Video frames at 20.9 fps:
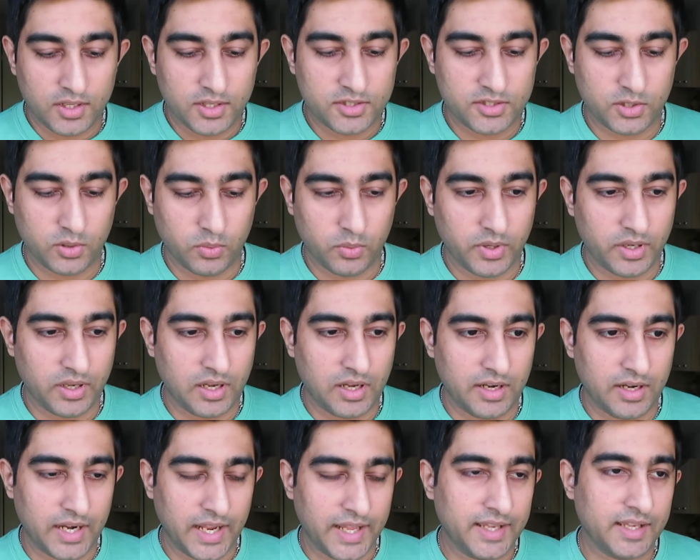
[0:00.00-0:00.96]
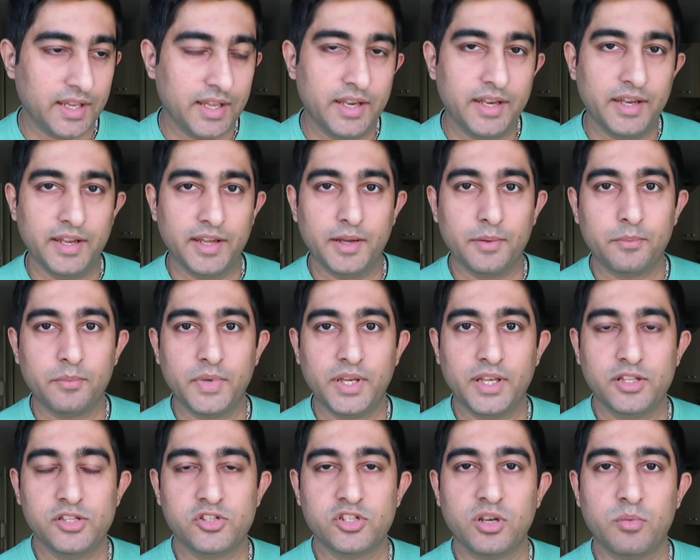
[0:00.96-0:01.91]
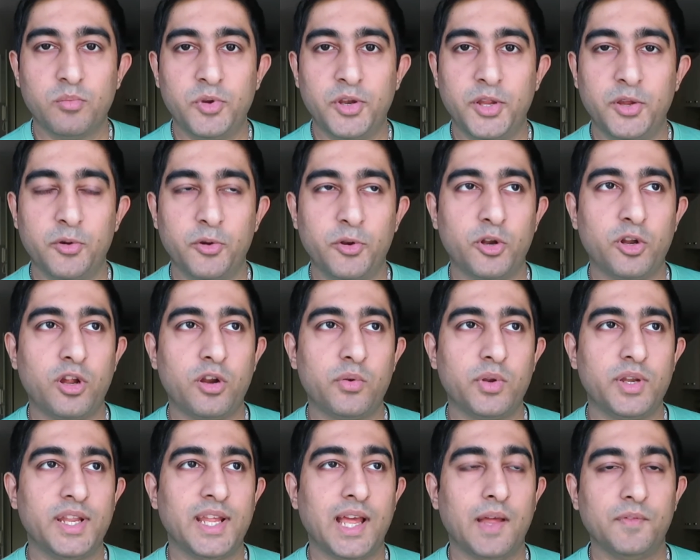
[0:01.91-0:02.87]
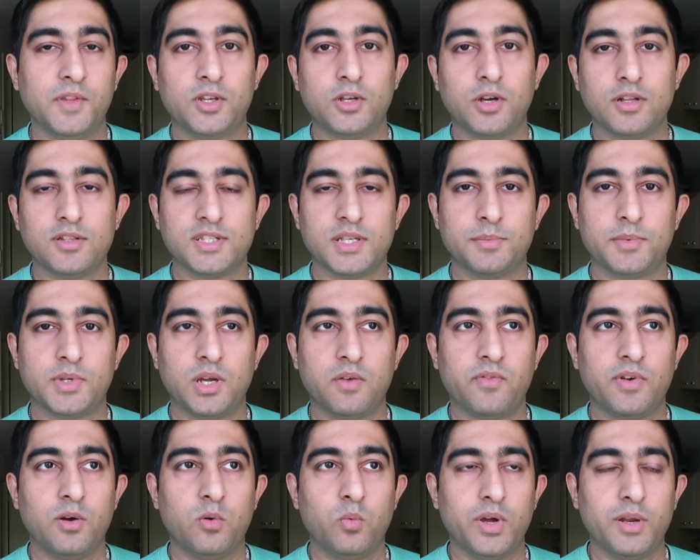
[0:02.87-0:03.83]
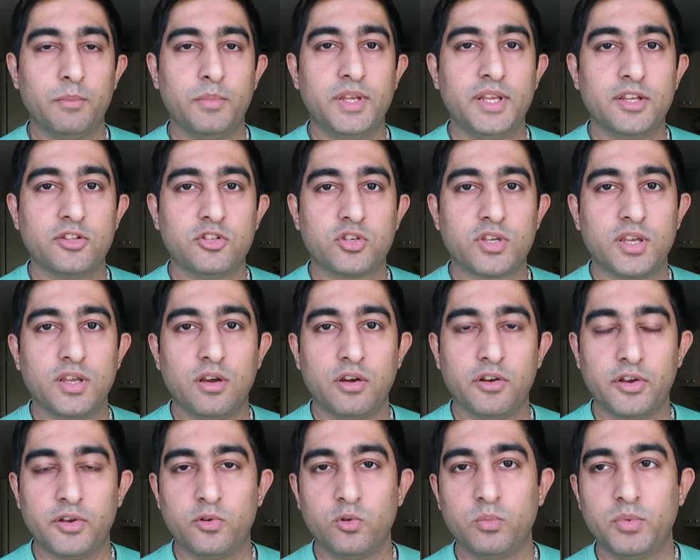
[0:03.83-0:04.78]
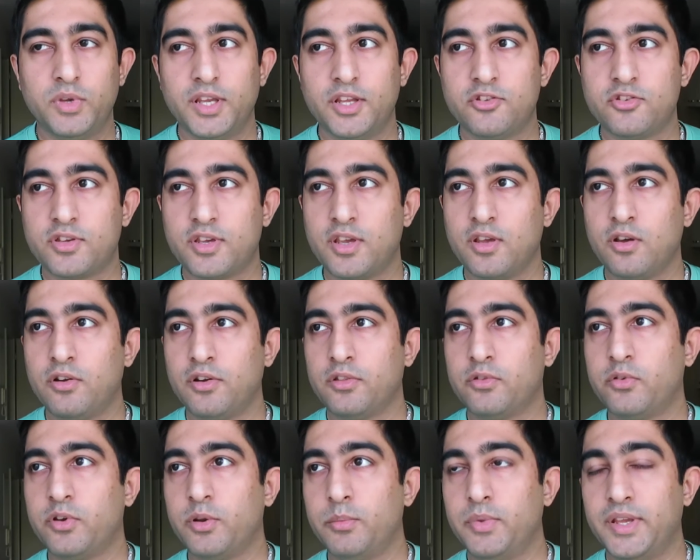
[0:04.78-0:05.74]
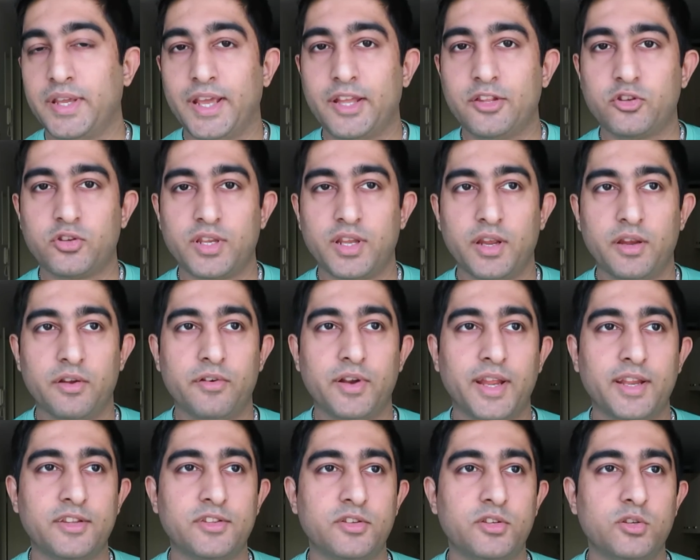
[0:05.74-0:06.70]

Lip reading: So unlike India, in Germany you do not really have the concept of a 1 BHK or a 2 BHK or a 3 BHK, right?